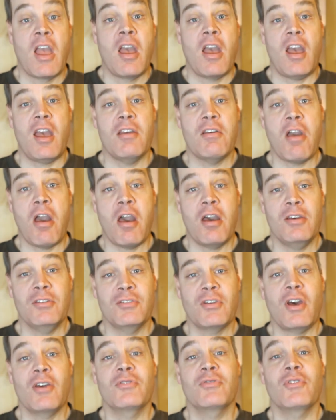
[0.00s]
Hey guys,
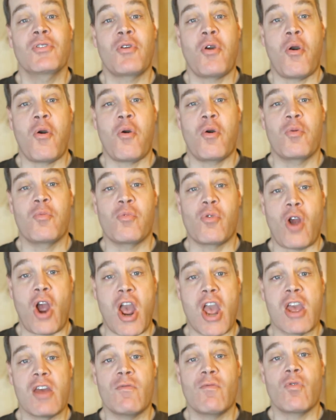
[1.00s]
how's it going?
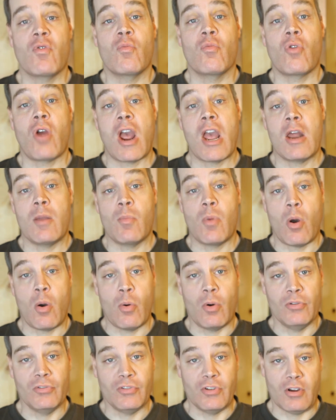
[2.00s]
Brian from Brian
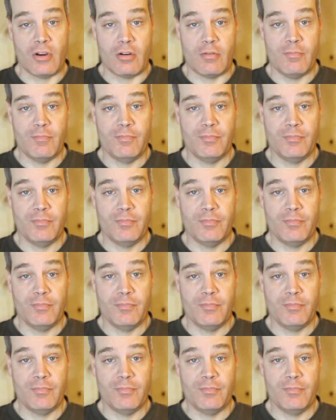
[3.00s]
Boas here.